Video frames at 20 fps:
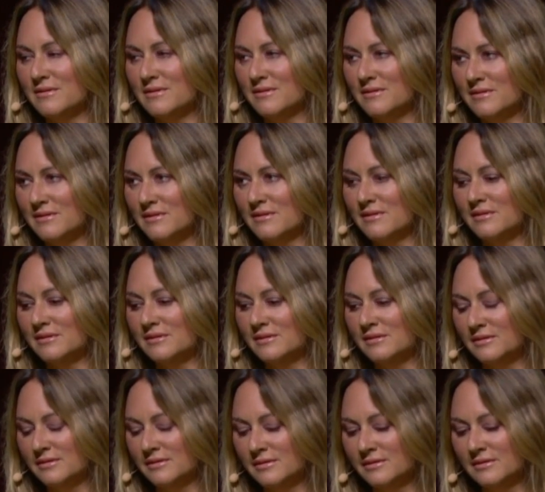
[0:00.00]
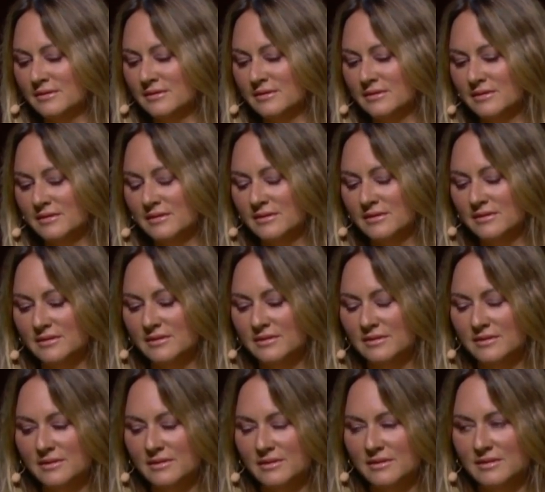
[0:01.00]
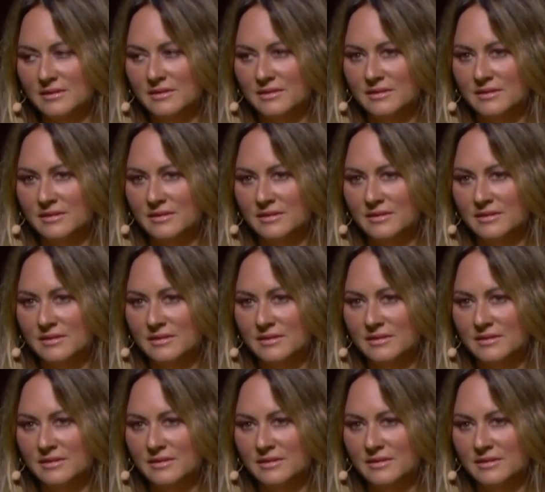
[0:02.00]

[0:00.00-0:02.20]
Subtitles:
(silence)